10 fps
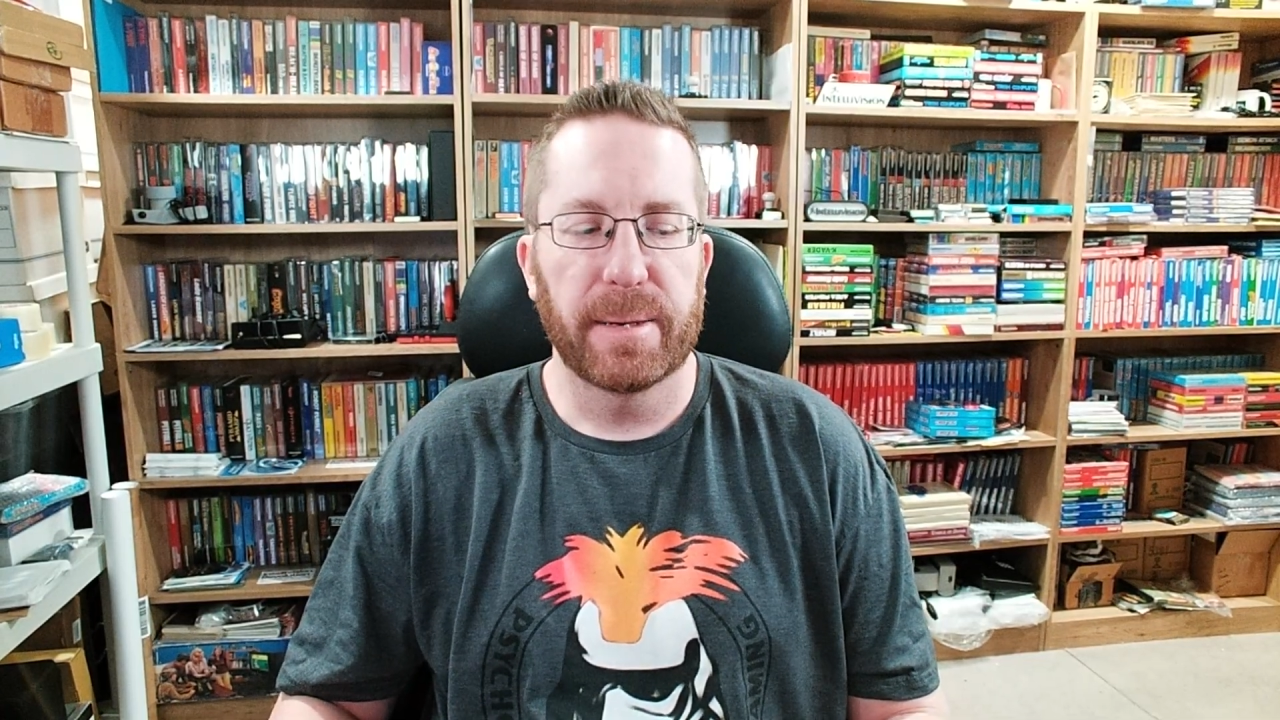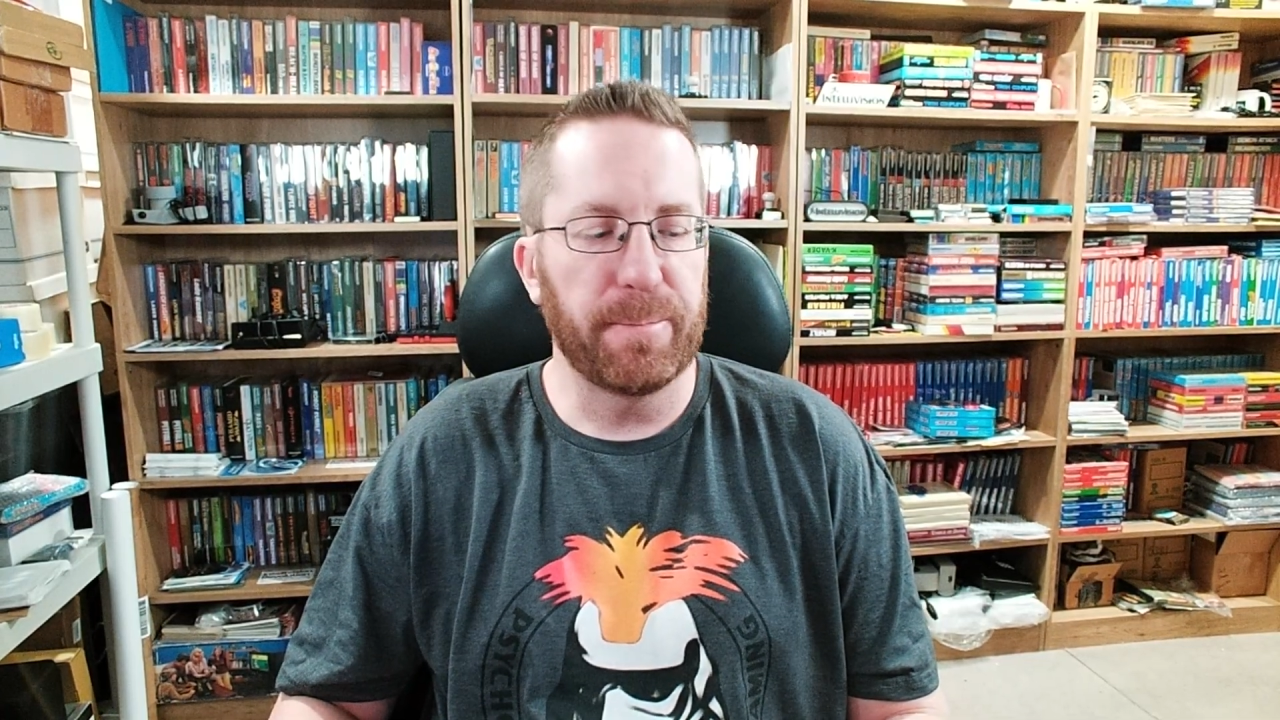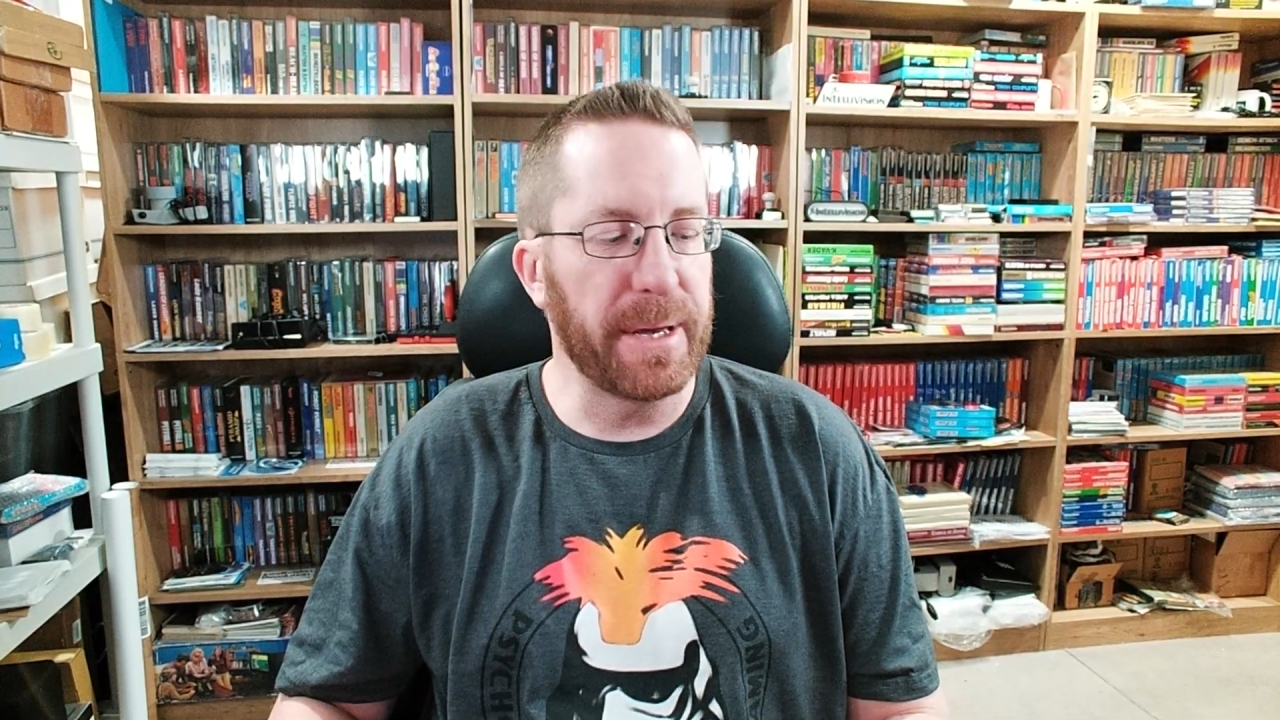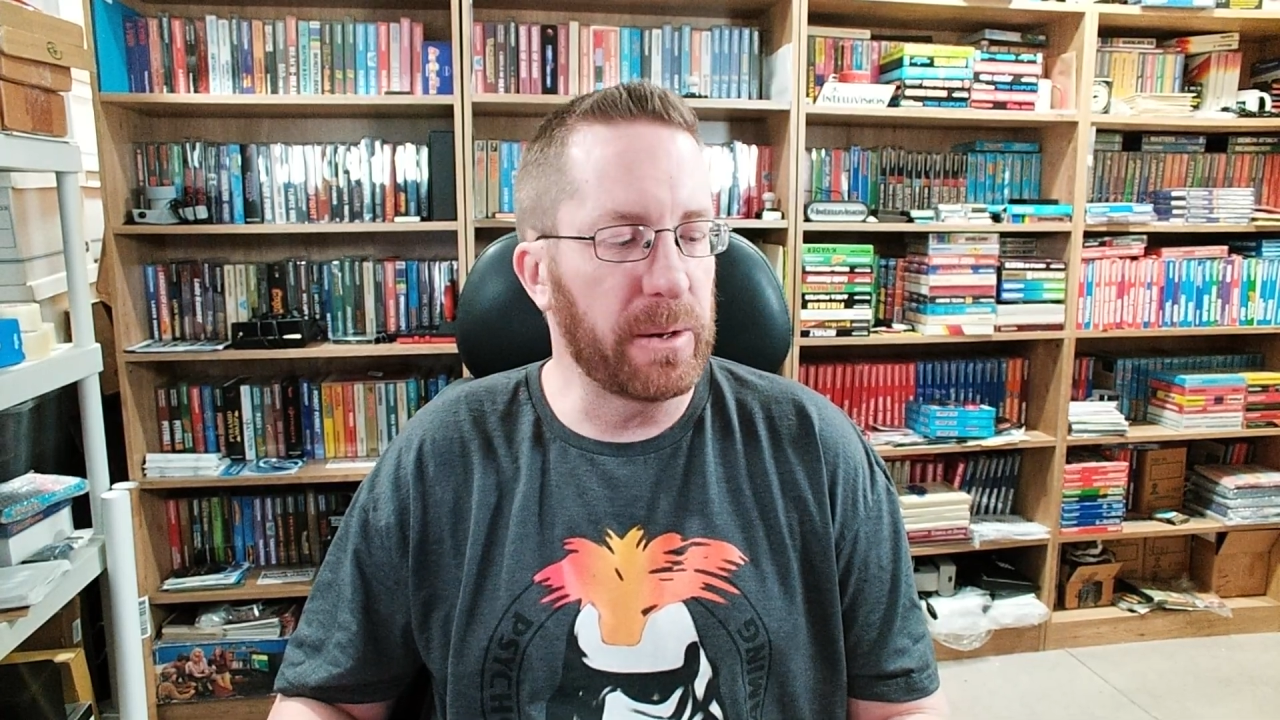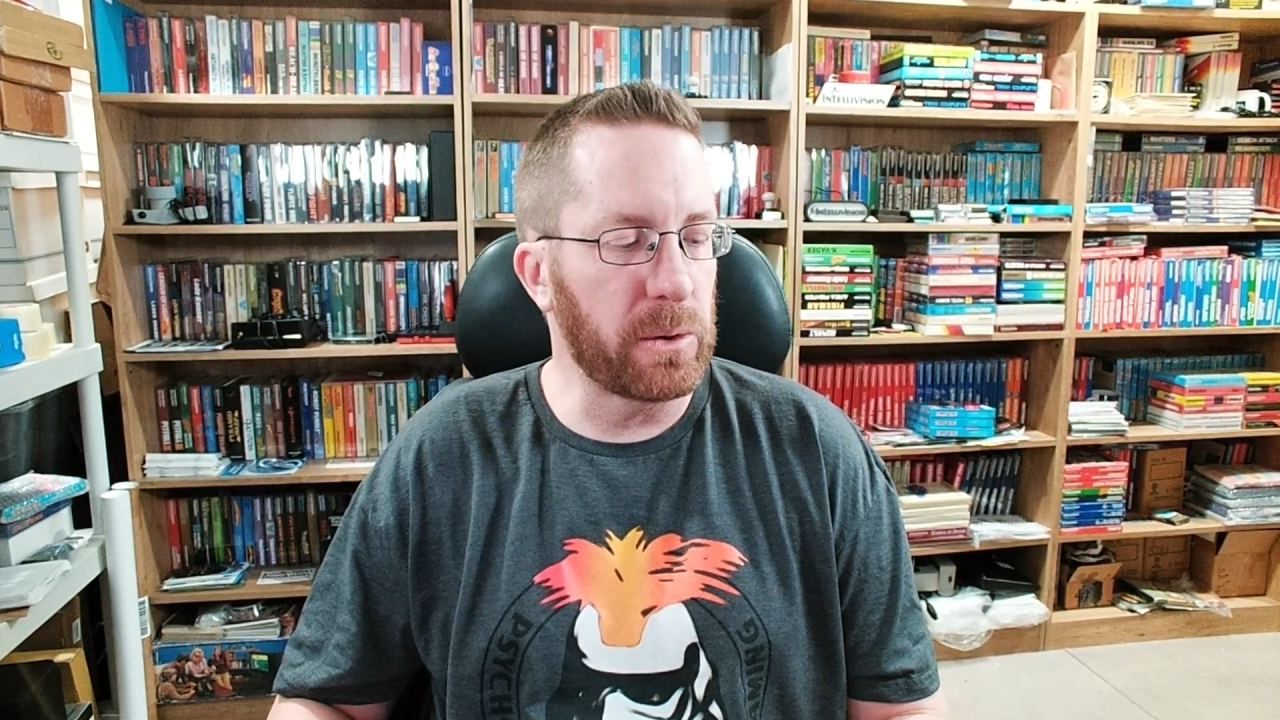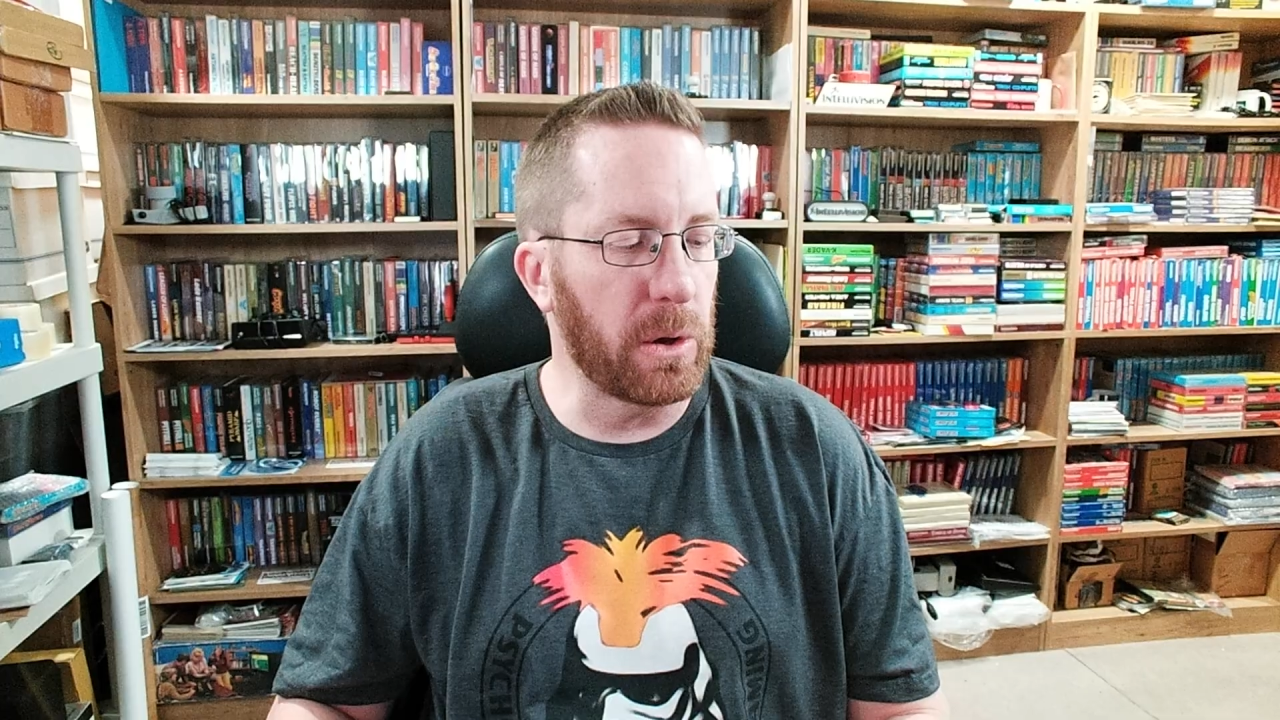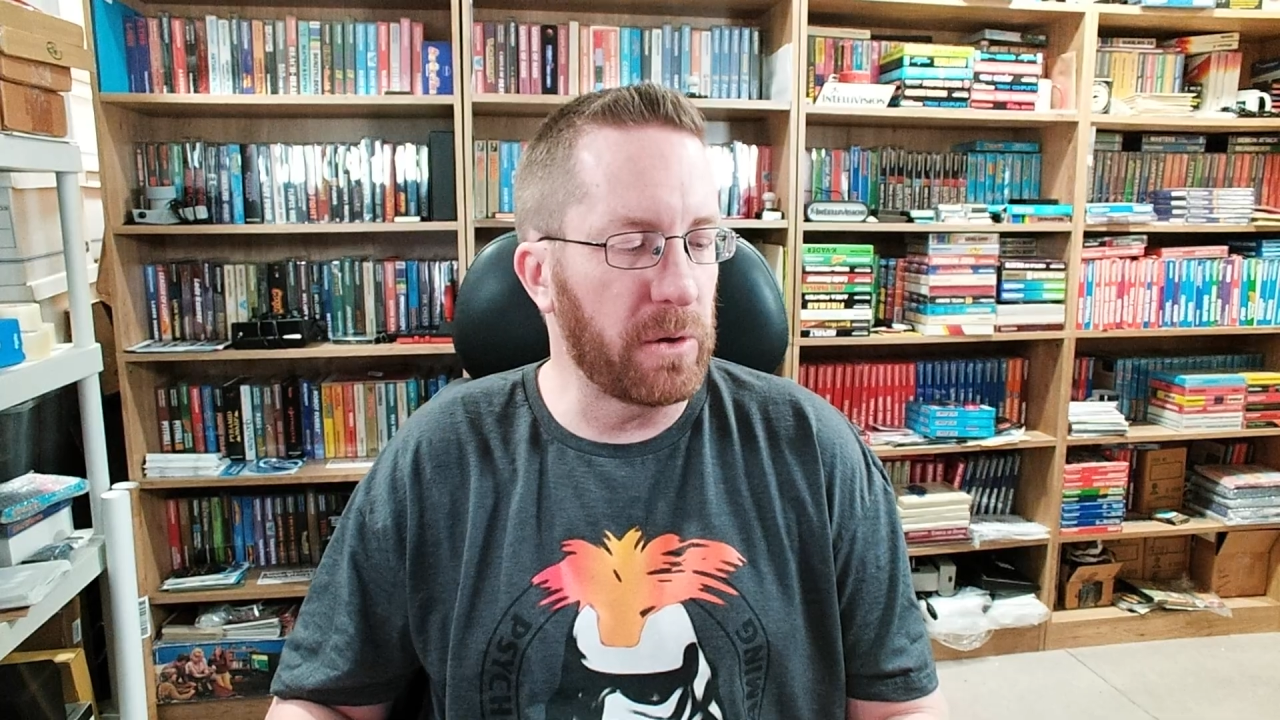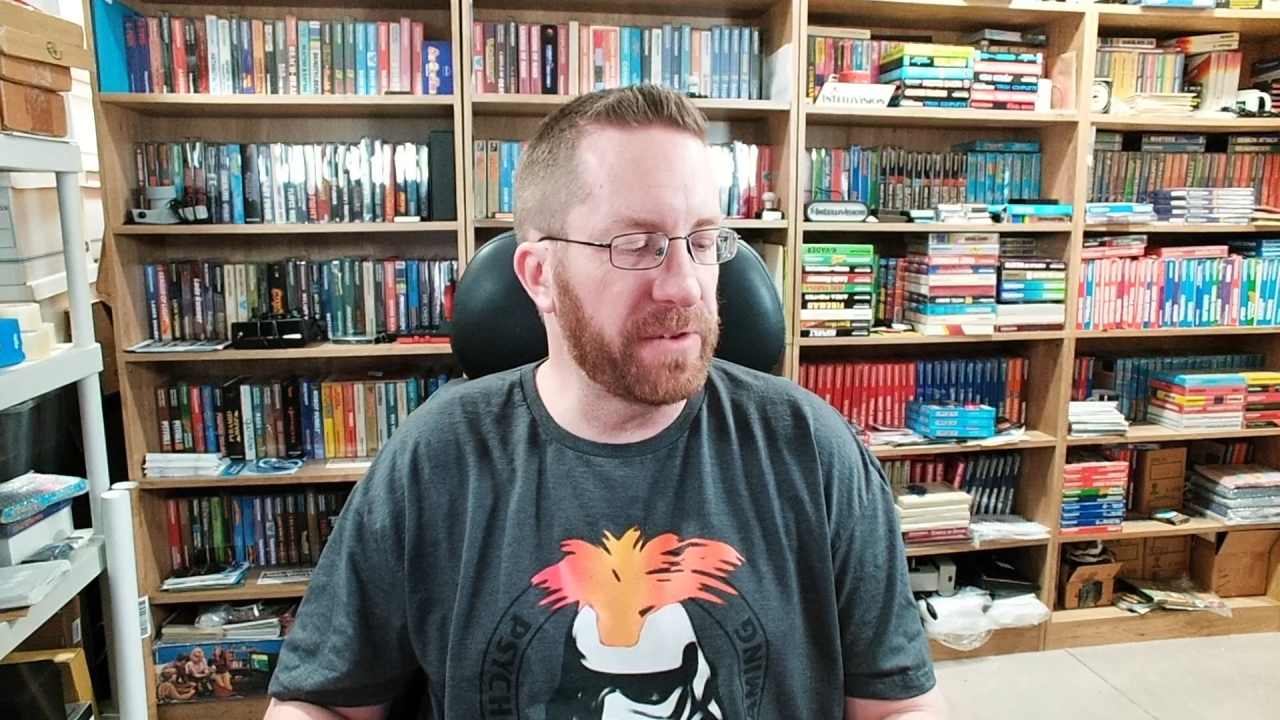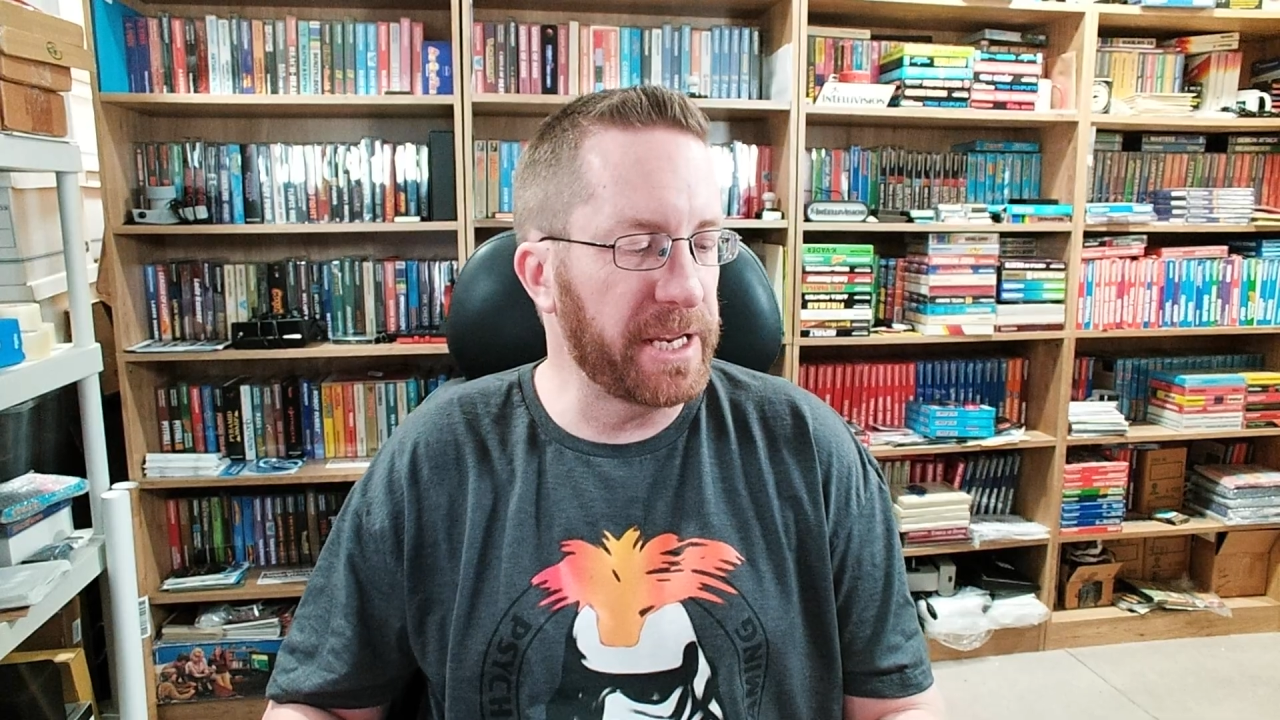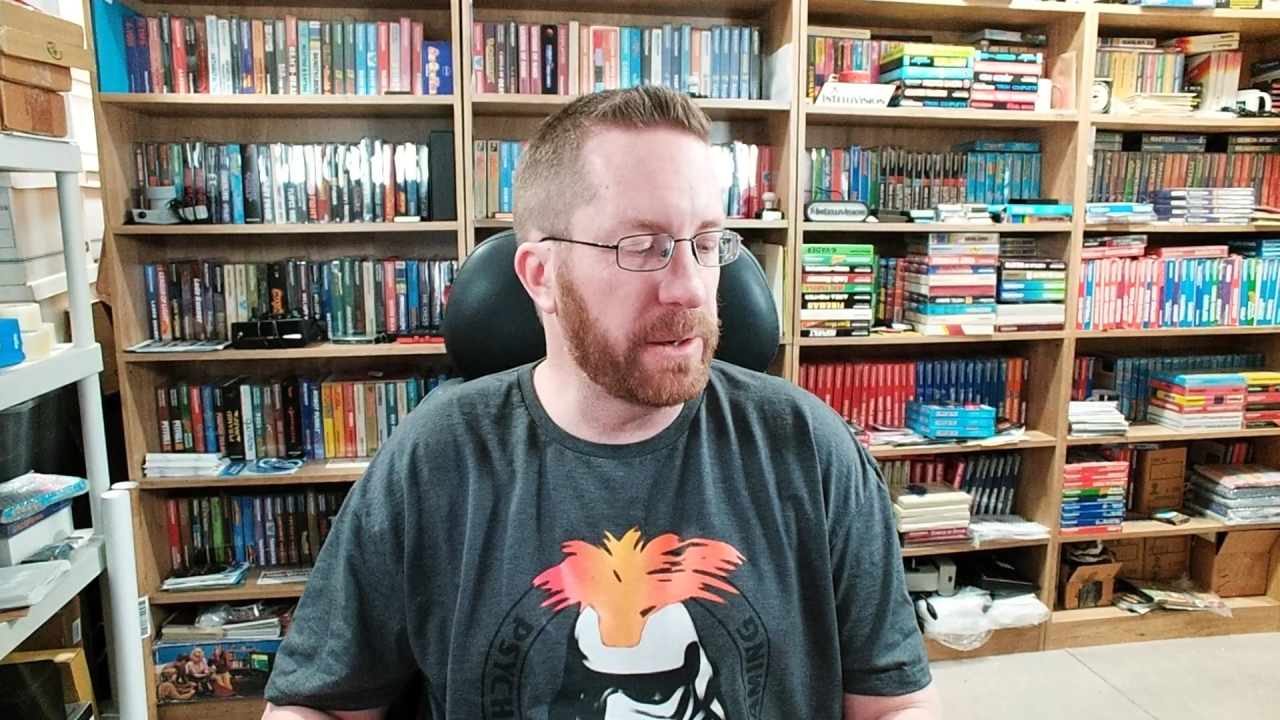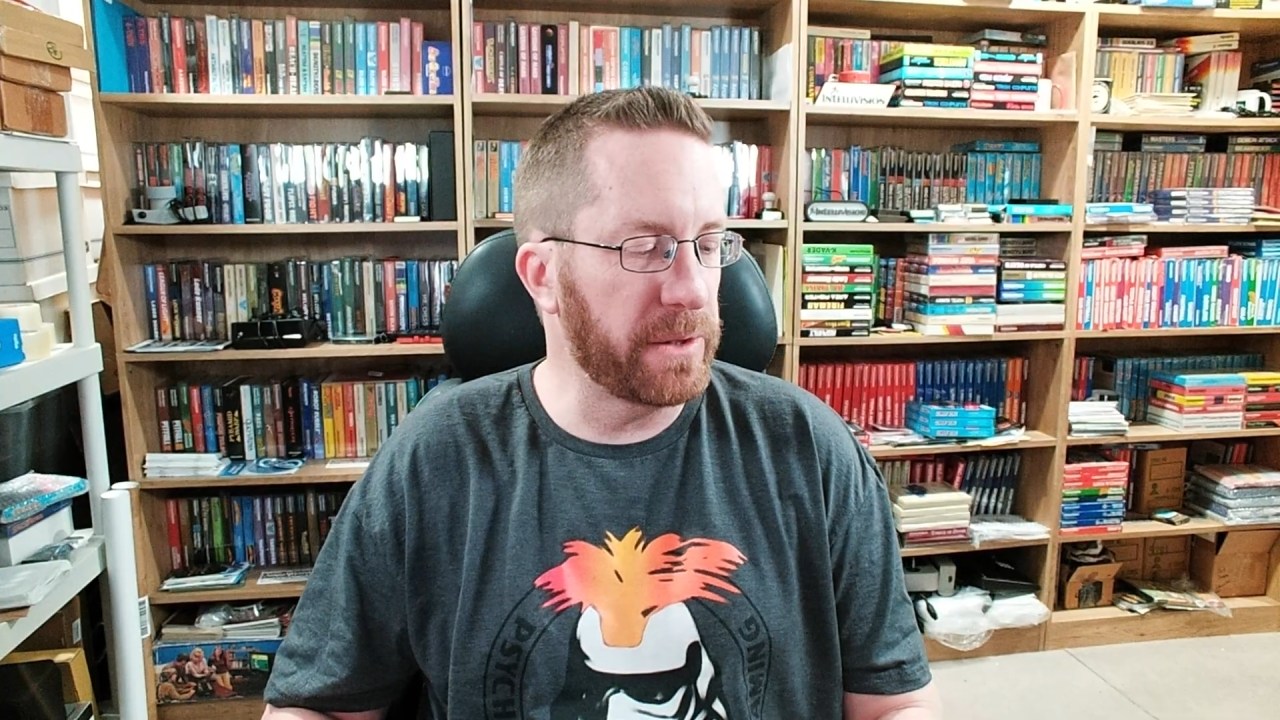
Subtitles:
mail call video.